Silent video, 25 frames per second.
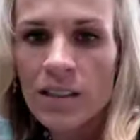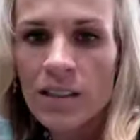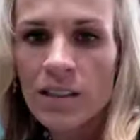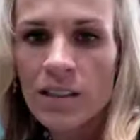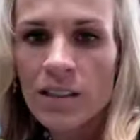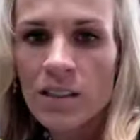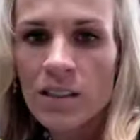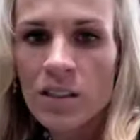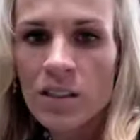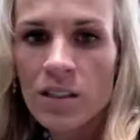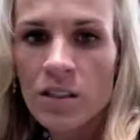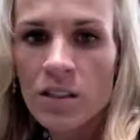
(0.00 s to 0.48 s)

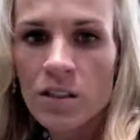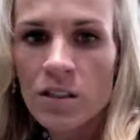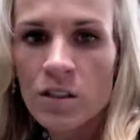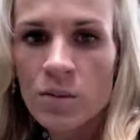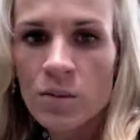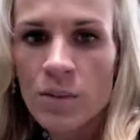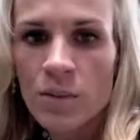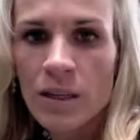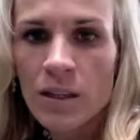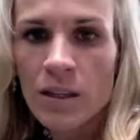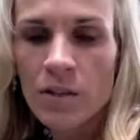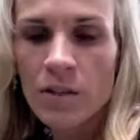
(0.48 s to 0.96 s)
continue
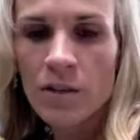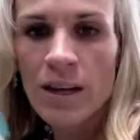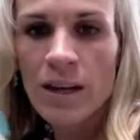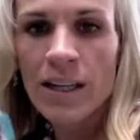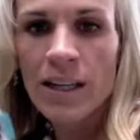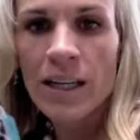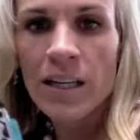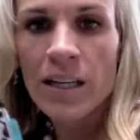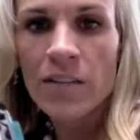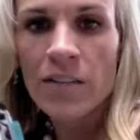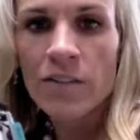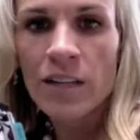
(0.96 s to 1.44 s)
to make the
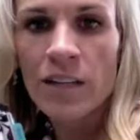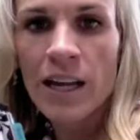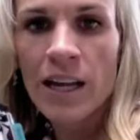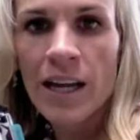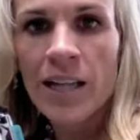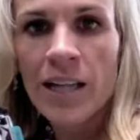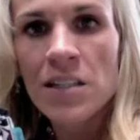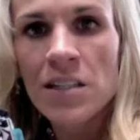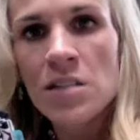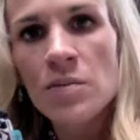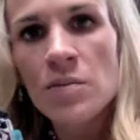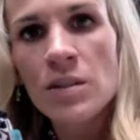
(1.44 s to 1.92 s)
right kind of
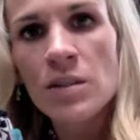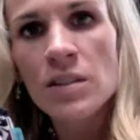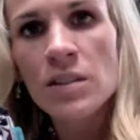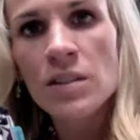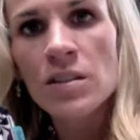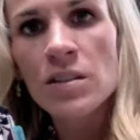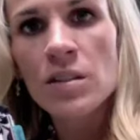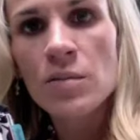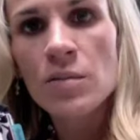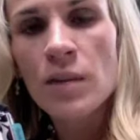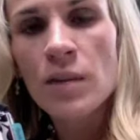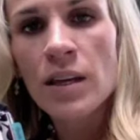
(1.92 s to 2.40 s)

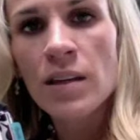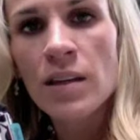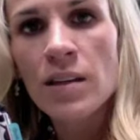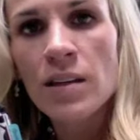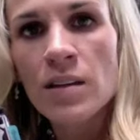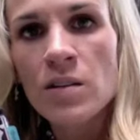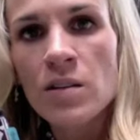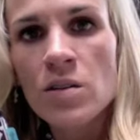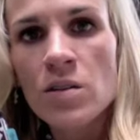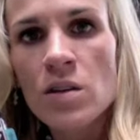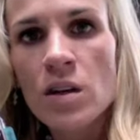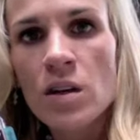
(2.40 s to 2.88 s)
enhancements to make
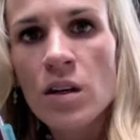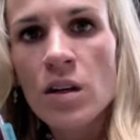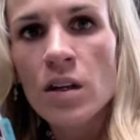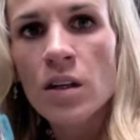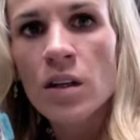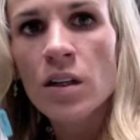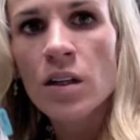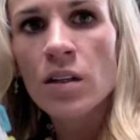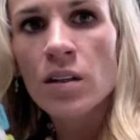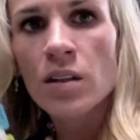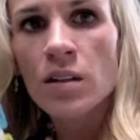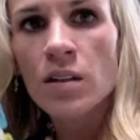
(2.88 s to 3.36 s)
this
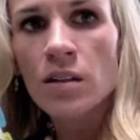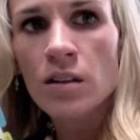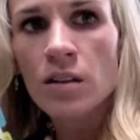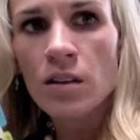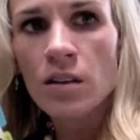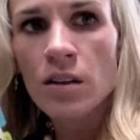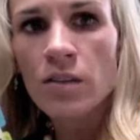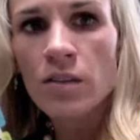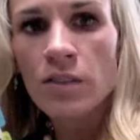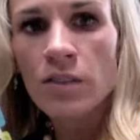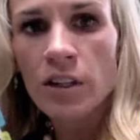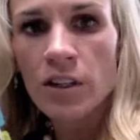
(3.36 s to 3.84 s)

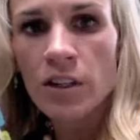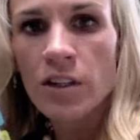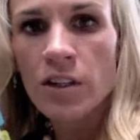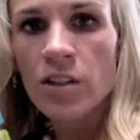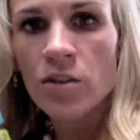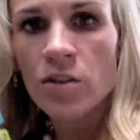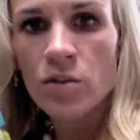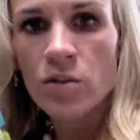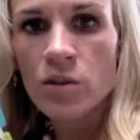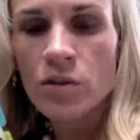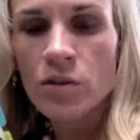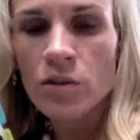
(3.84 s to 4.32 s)
a very
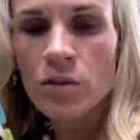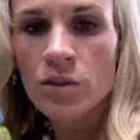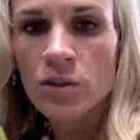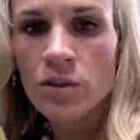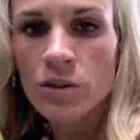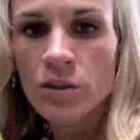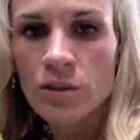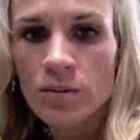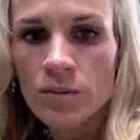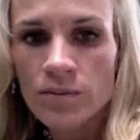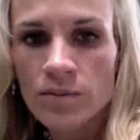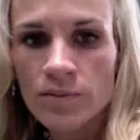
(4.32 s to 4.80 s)

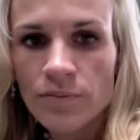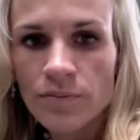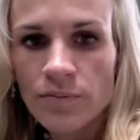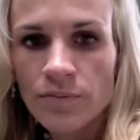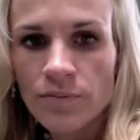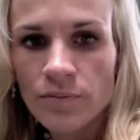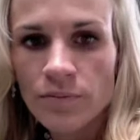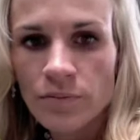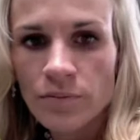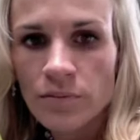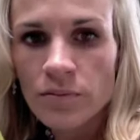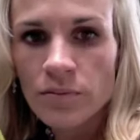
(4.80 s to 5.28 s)
useful
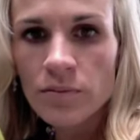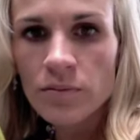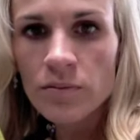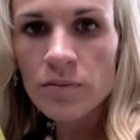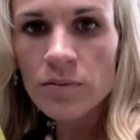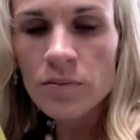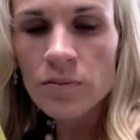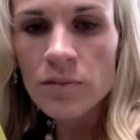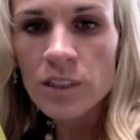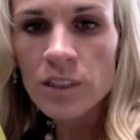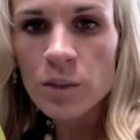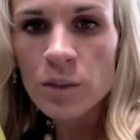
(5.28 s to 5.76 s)

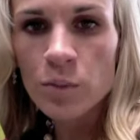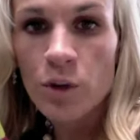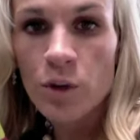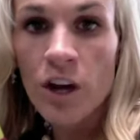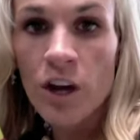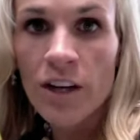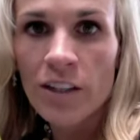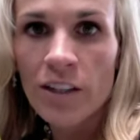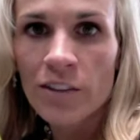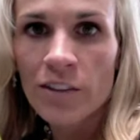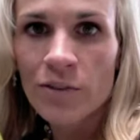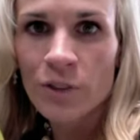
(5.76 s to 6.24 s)

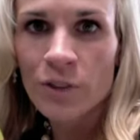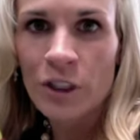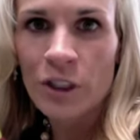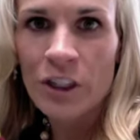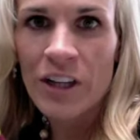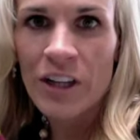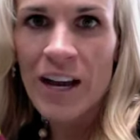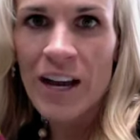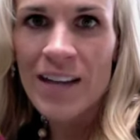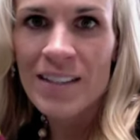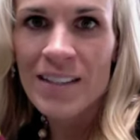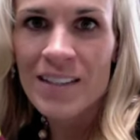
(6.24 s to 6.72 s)
product for
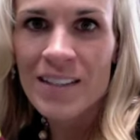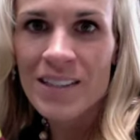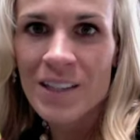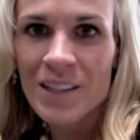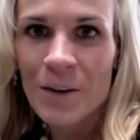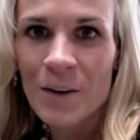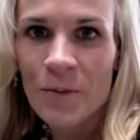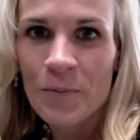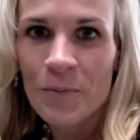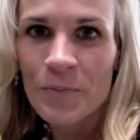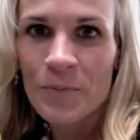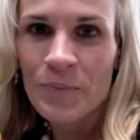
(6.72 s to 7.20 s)
you guys.
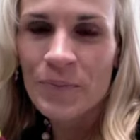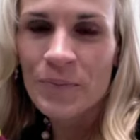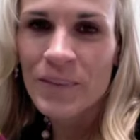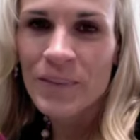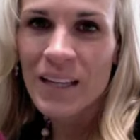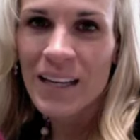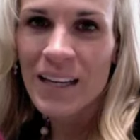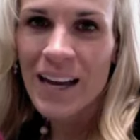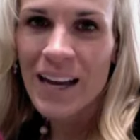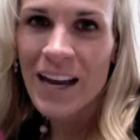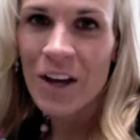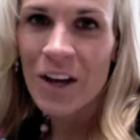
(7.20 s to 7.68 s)
So
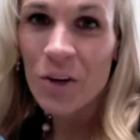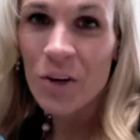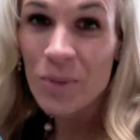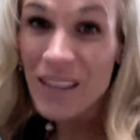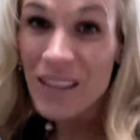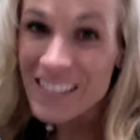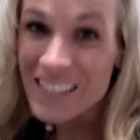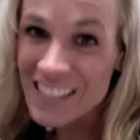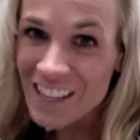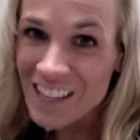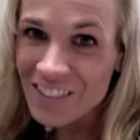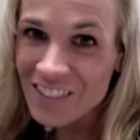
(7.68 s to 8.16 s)
I hope
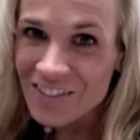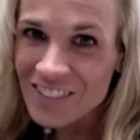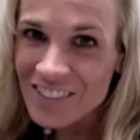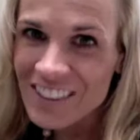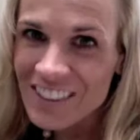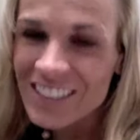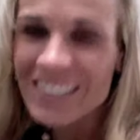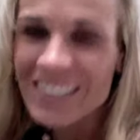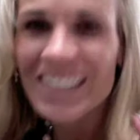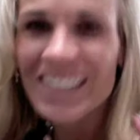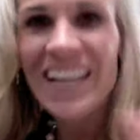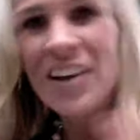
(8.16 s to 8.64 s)
that's helpful.
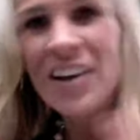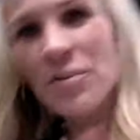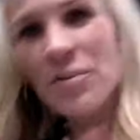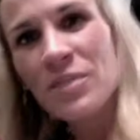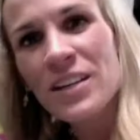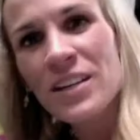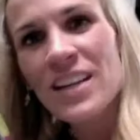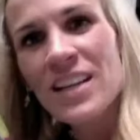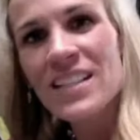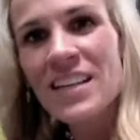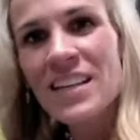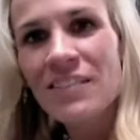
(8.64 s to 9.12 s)
I hope
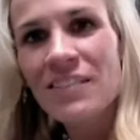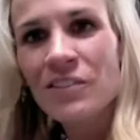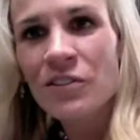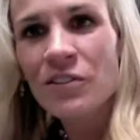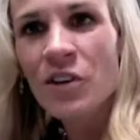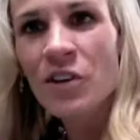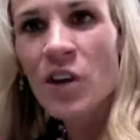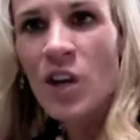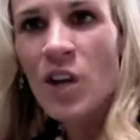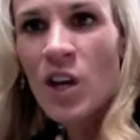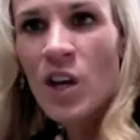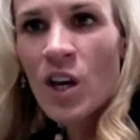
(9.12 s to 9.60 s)
you guys have
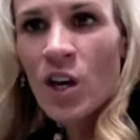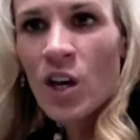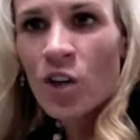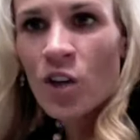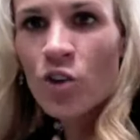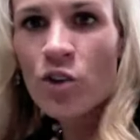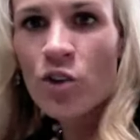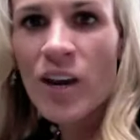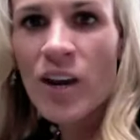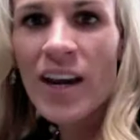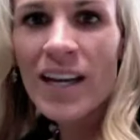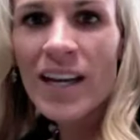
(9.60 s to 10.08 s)

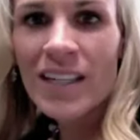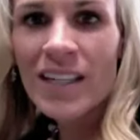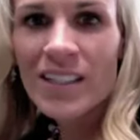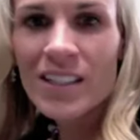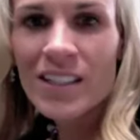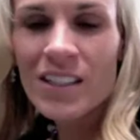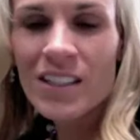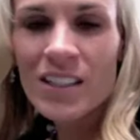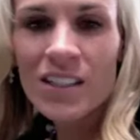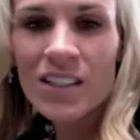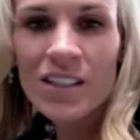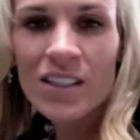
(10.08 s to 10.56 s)
a great
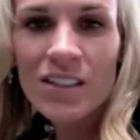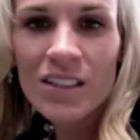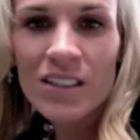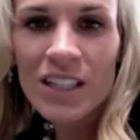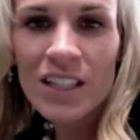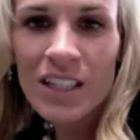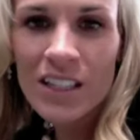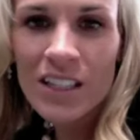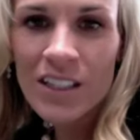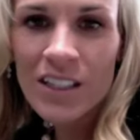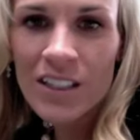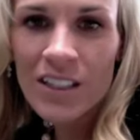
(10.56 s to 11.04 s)

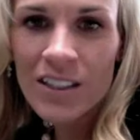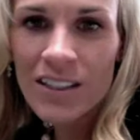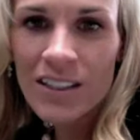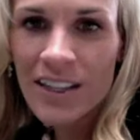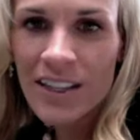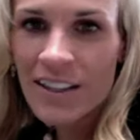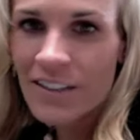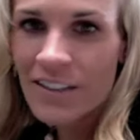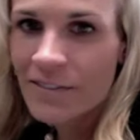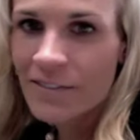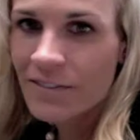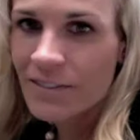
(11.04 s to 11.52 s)
year
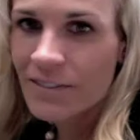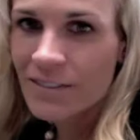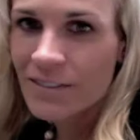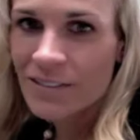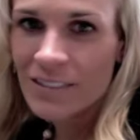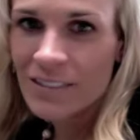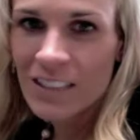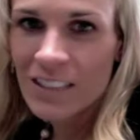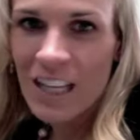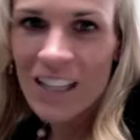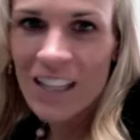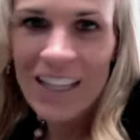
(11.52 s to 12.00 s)
and
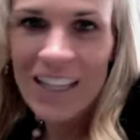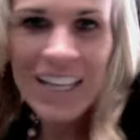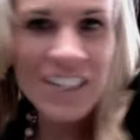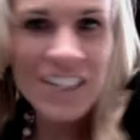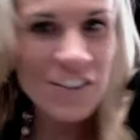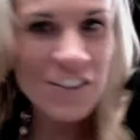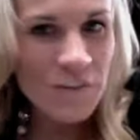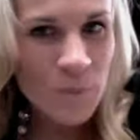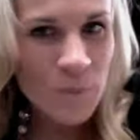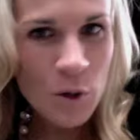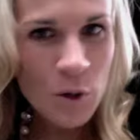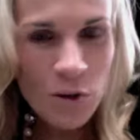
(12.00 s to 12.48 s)
have got
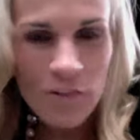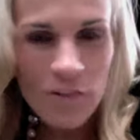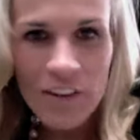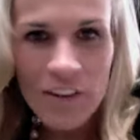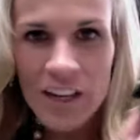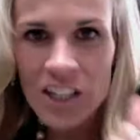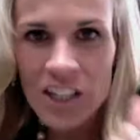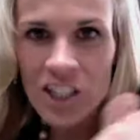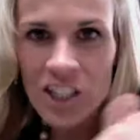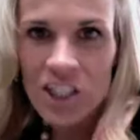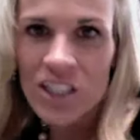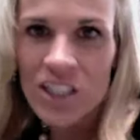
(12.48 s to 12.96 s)
lots of
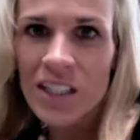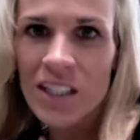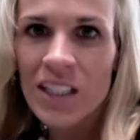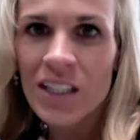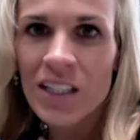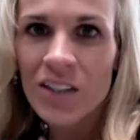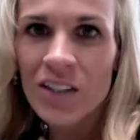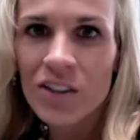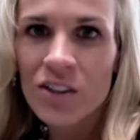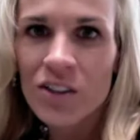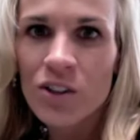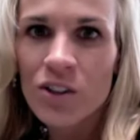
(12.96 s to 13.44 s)
motivation to
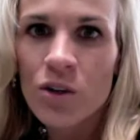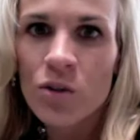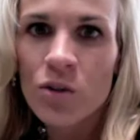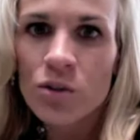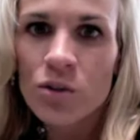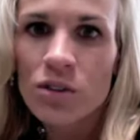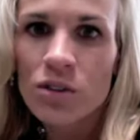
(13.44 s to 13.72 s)
get your goals